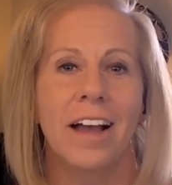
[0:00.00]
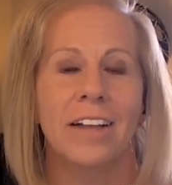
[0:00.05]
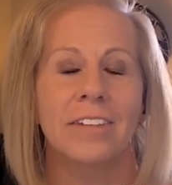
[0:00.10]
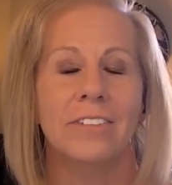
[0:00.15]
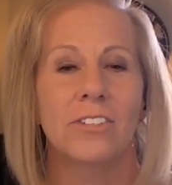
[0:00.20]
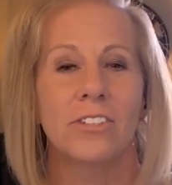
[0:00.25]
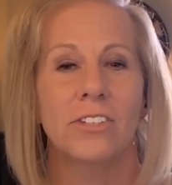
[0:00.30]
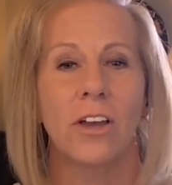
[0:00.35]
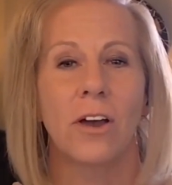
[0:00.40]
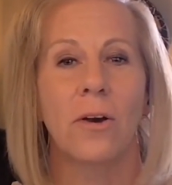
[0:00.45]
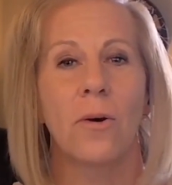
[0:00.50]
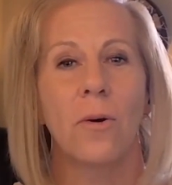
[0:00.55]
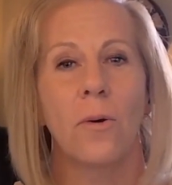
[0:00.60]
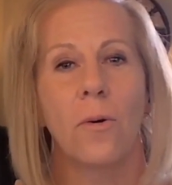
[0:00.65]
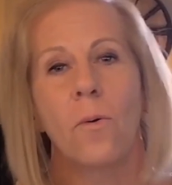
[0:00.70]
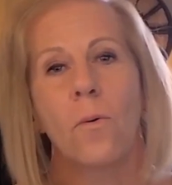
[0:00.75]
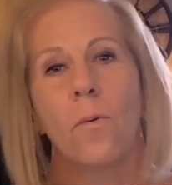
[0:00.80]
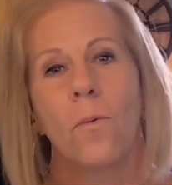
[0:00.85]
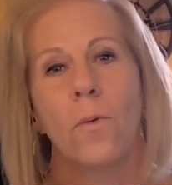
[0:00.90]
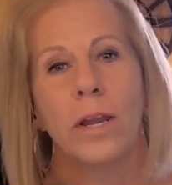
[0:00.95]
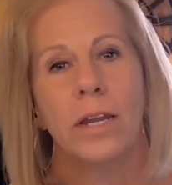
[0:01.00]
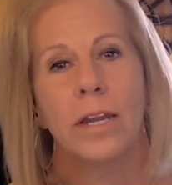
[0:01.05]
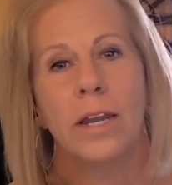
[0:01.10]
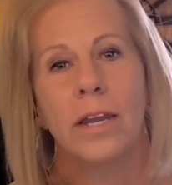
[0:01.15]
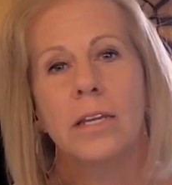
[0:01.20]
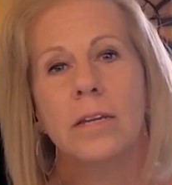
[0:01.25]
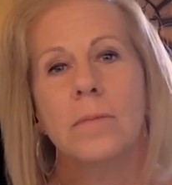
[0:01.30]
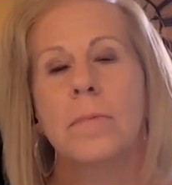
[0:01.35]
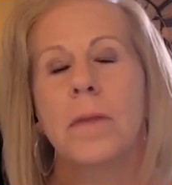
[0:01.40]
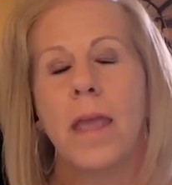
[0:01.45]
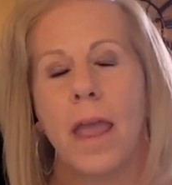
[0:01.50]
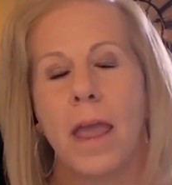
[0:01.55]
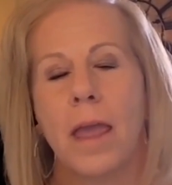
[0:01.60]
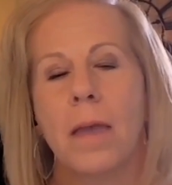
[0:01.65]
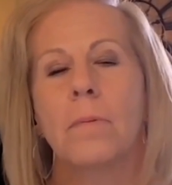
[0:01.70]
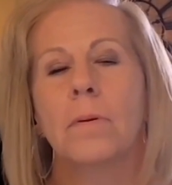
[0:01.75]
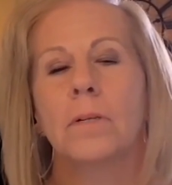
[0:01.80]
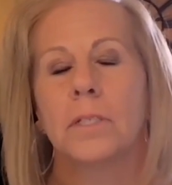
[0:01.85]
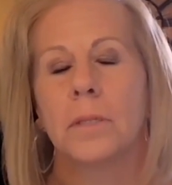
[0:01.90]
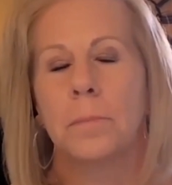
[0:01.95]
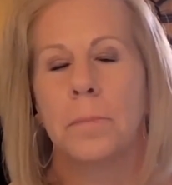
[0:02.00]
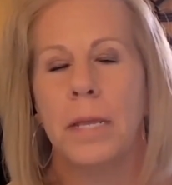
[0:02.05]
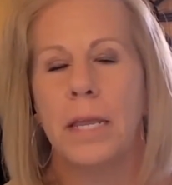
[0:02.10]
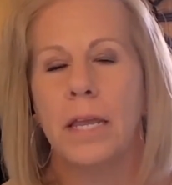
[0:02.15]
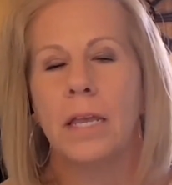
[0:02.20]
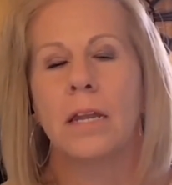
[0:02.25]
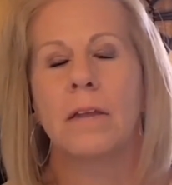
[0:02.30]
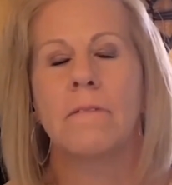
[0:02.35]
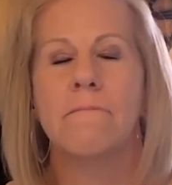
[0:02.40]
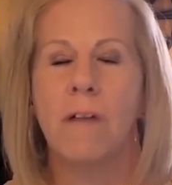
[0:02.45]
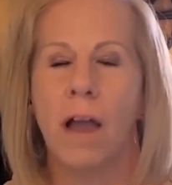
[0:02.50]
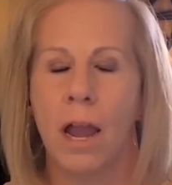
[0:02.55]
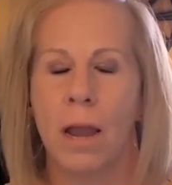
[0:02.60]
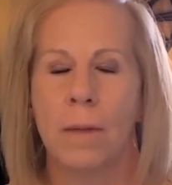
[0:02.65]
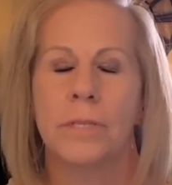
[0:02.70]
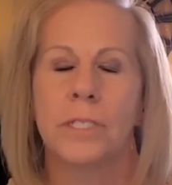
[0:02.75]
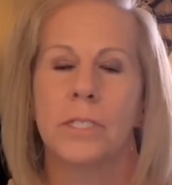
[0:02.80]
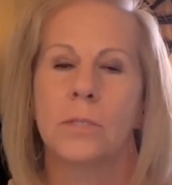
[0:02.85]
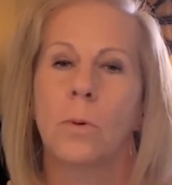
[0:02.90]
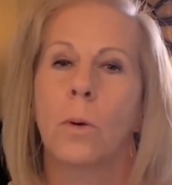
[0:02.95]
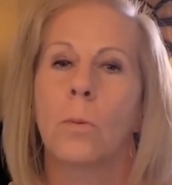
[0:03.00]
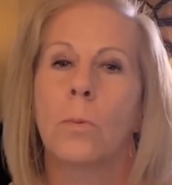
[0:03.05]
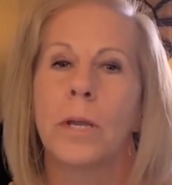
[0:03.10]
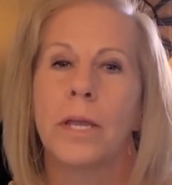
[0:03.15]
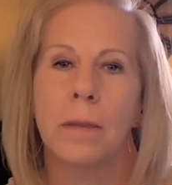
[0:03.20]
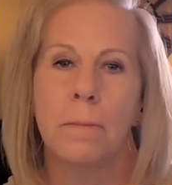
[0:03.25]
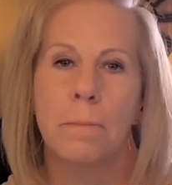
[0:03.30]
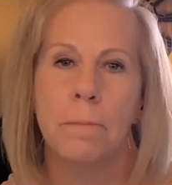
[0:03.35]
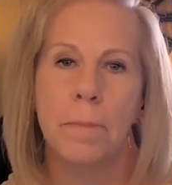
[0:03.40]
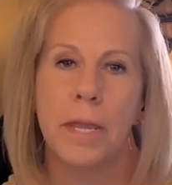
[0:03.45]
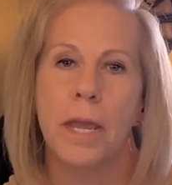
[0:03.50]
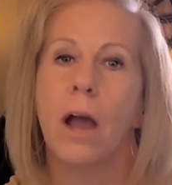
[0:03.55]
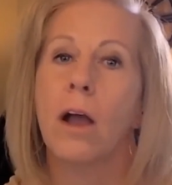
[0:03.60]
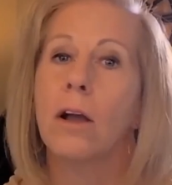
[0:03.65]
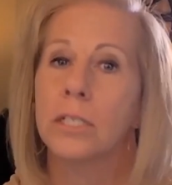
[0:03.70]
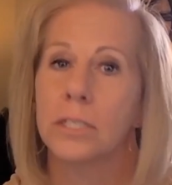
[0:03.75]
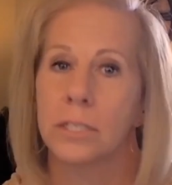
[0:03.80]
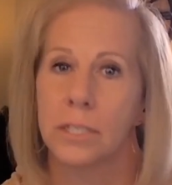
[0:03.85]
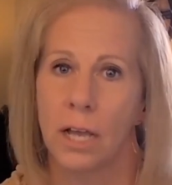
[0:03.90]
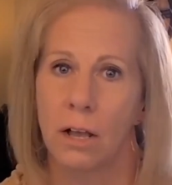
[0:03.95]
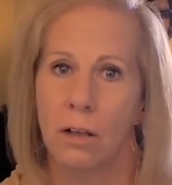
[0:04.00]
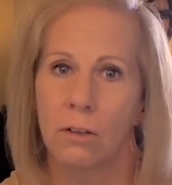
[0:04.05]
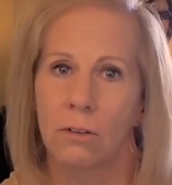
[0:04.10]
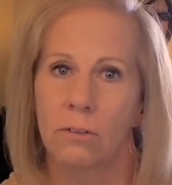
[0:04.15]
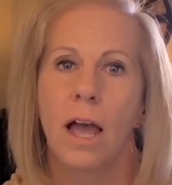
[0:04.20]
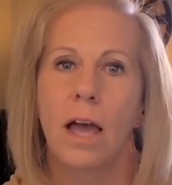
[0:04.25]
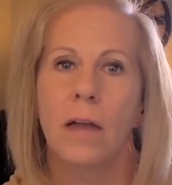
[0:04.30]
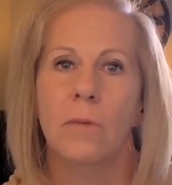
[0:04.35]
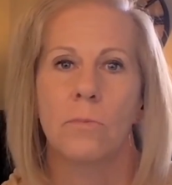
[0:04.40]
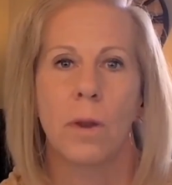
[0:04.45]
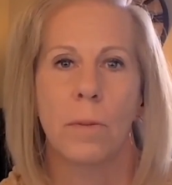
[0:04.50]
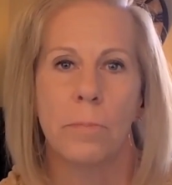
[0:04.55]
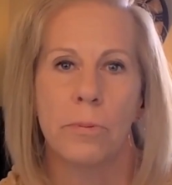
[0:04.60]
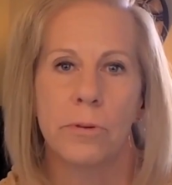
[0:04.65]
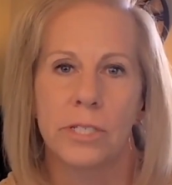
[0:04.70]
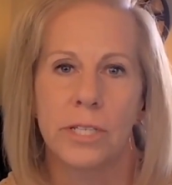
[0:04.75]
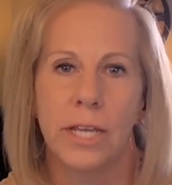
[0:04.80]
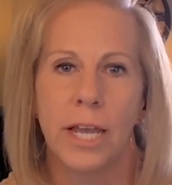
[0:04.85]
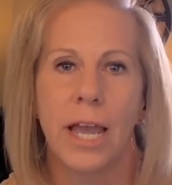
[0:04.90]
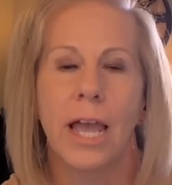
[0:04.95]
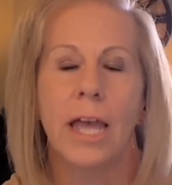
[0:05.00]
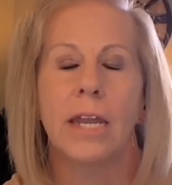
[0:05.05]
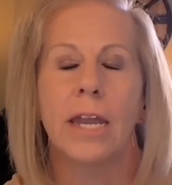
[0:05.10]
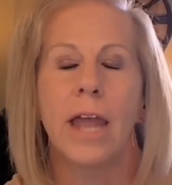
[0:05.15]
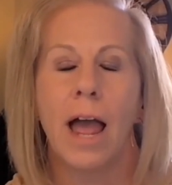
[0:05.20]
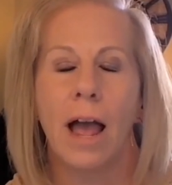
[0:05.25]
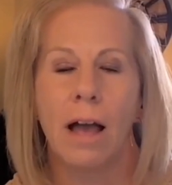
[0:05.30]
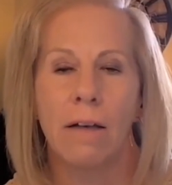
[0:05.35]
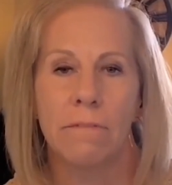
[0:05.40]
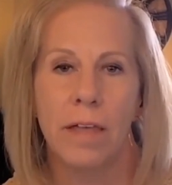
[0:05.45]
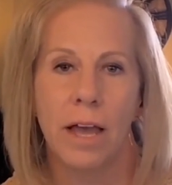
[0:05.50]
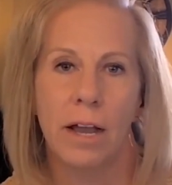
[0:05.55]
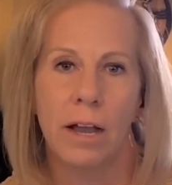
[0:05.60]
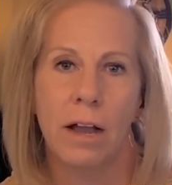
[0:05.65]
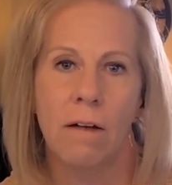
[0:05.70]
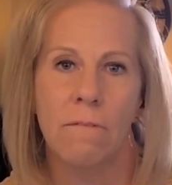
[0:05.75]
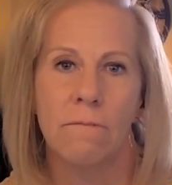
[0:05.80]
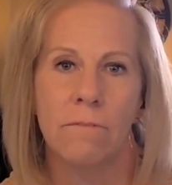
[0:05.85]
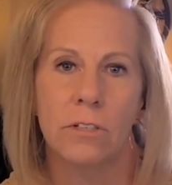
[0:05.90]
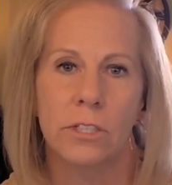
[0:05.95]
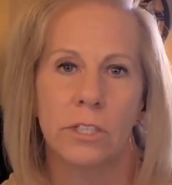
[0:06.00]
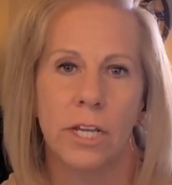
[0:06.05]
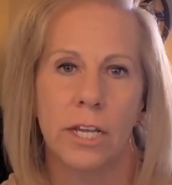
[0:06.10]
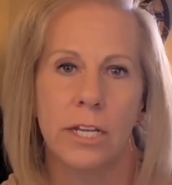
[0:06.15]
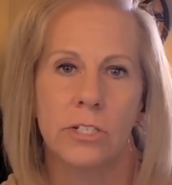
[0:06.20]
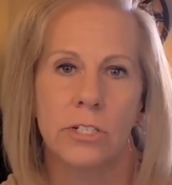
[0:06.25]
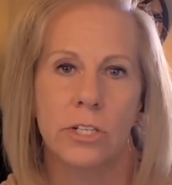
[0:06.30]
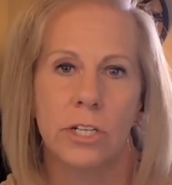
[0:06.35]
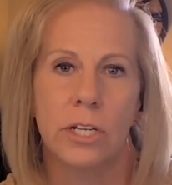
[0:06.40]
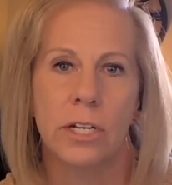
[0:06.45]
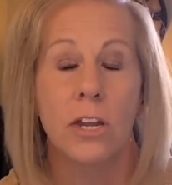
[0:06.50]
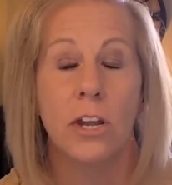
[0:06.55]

And so we need to be able to be in environments where we can be ourselves and represent and have that conversation.